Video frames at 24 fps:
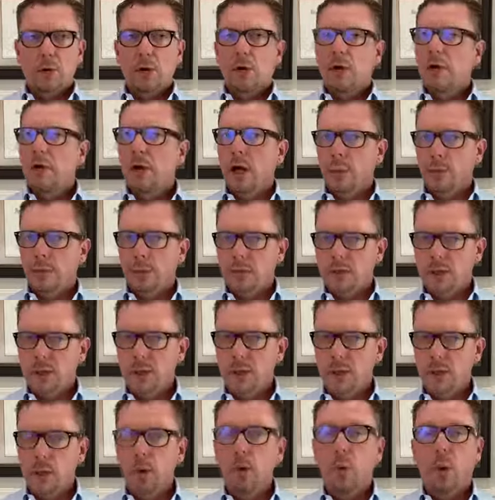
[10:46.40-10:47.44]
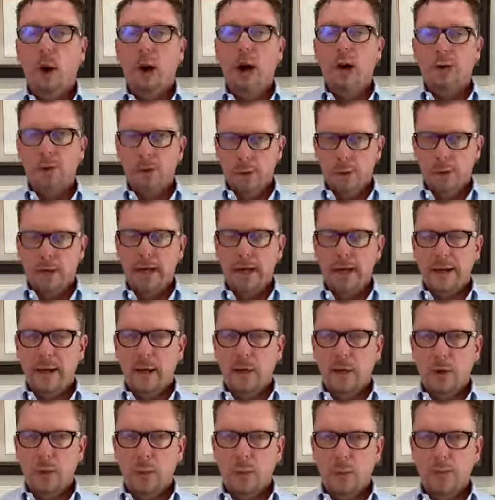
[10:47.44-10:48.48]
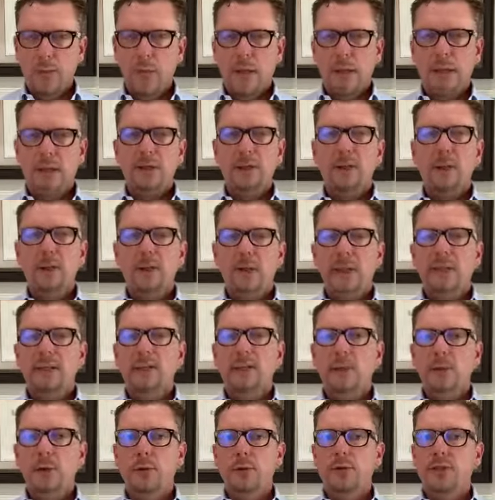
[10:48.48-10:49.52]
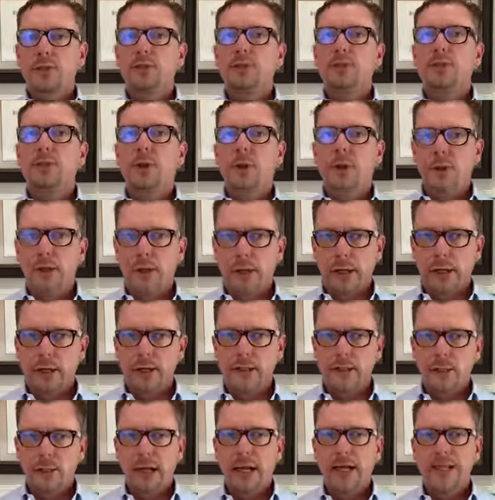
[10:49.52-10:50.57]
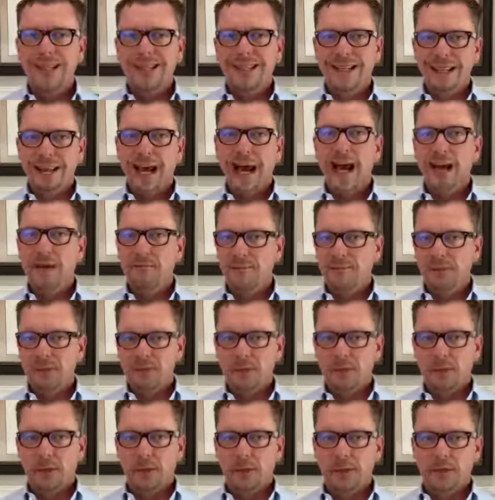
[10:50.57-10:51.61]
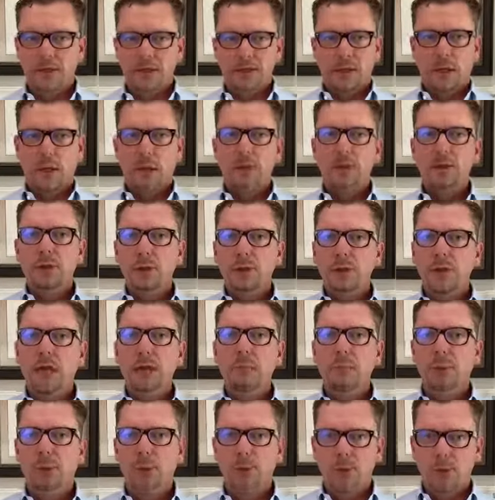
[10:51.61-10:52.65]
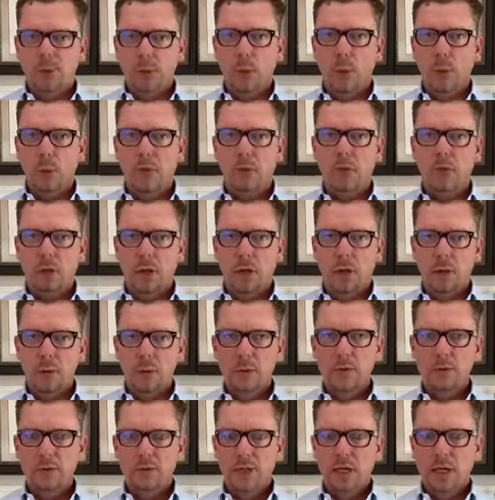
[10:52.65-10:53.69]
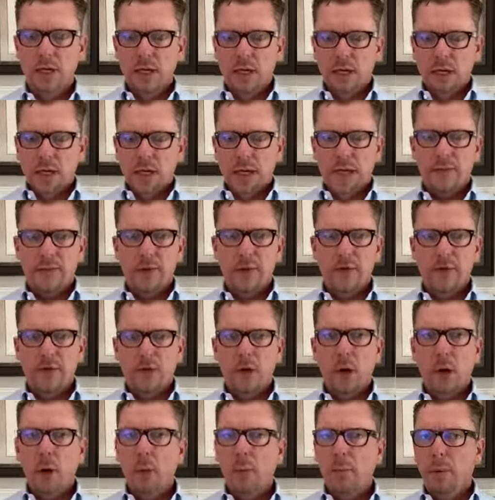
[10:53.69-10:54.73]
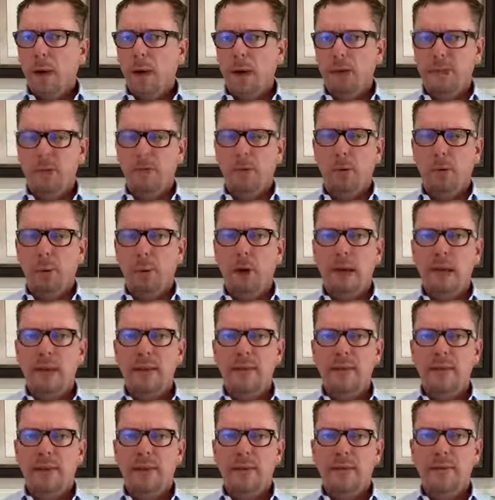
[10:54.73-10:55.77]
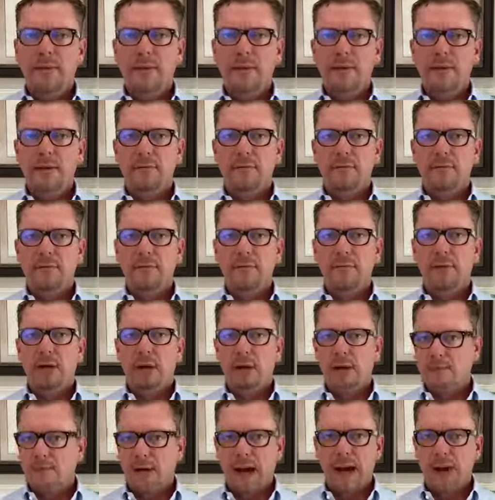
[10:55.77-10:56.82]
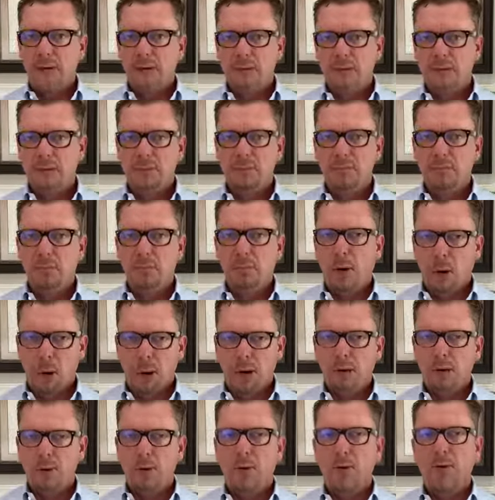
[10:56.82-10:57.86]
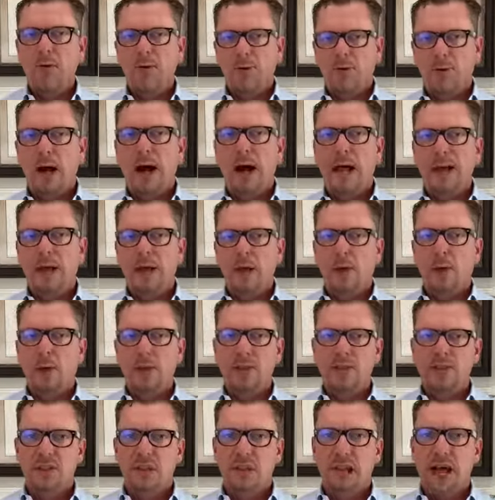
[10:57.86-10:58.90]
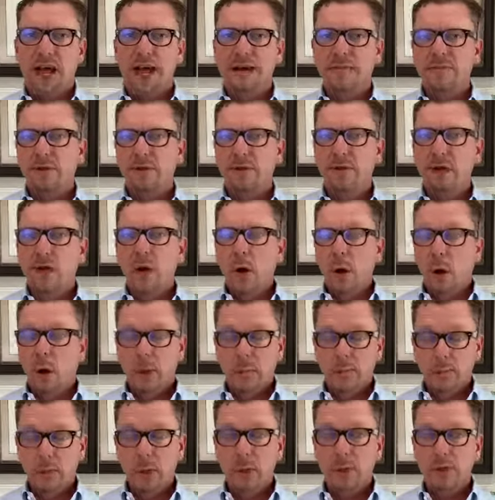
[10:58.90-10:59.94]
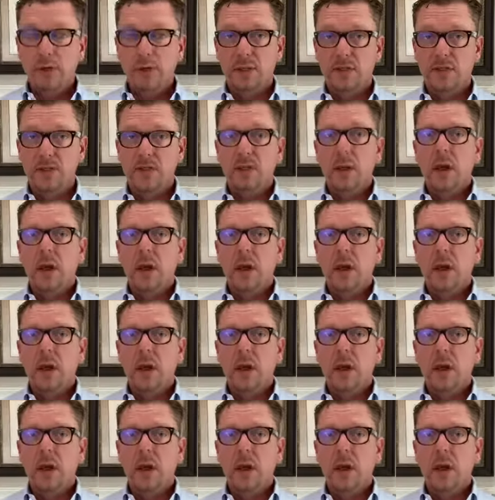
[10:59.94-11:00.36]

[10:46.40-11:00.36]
Number two, while you're at home, you need to discourage and deny visitors. As long as you keep your door closed and there's no possible way that virus particles riding on saliva or mucus